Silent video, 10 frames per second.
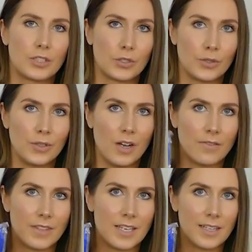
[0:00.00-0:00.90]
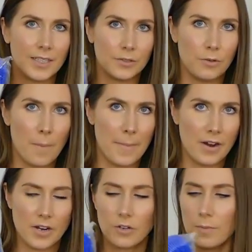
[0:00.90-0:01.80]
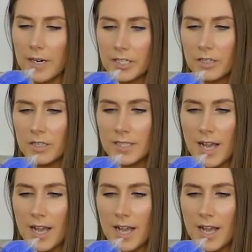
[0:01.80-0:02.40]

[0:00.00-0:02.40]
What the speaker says: 2 of the little Miracle brushes.